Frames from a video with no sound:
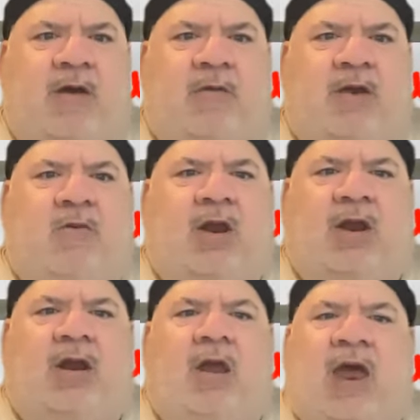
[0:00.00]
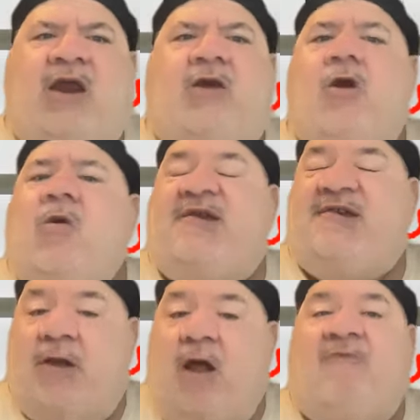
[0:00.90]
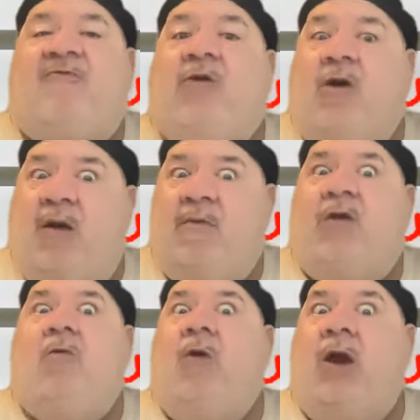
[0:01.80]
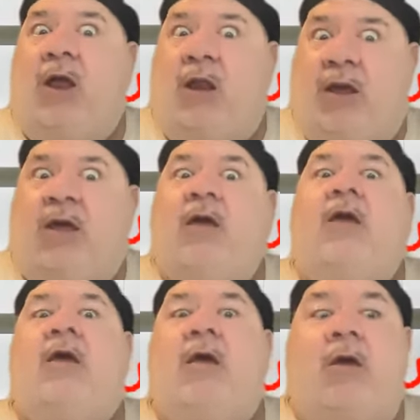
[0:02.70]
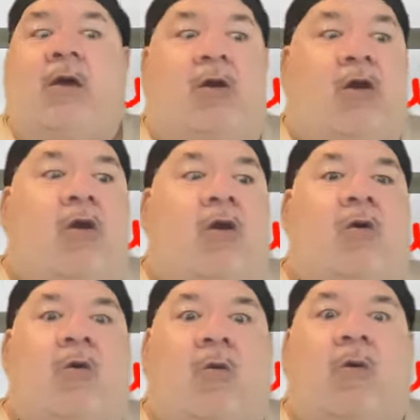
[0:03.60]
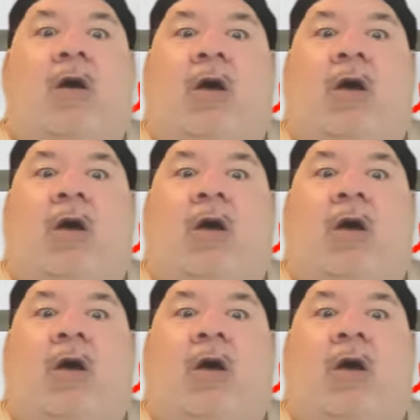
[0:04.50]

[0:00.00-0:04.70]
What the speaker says: I mean, really, and he knew his stuff too. I mean, really knew,